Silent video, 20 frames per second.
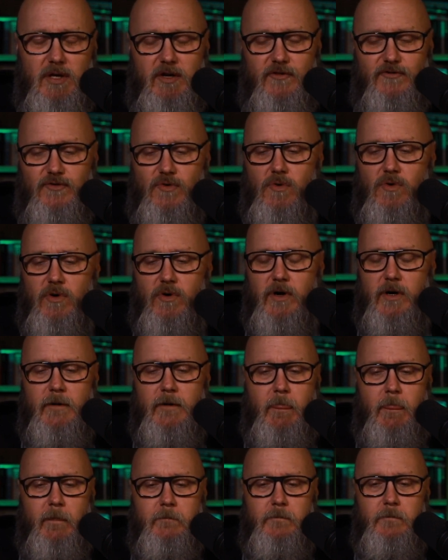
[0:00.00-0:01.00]
for
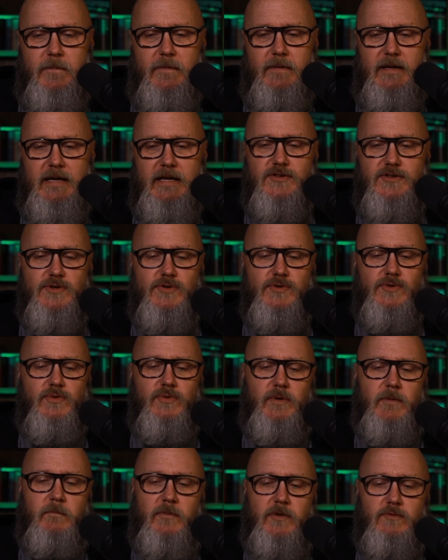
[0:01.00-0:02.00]
it
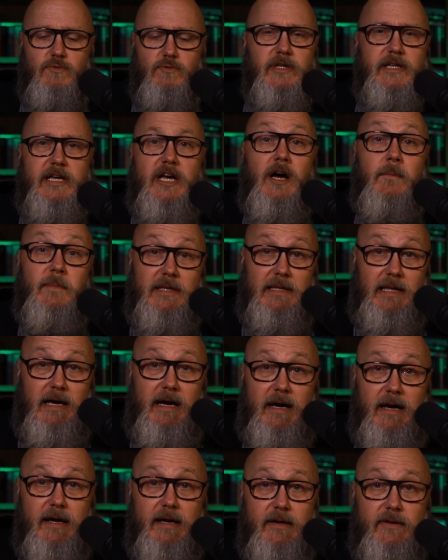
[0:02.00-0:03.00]
to really come
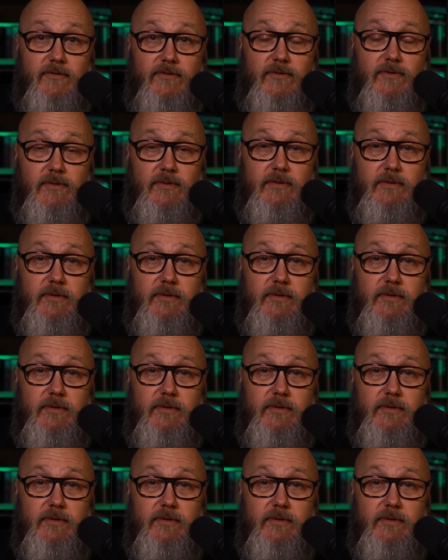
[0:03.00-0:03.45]
alive,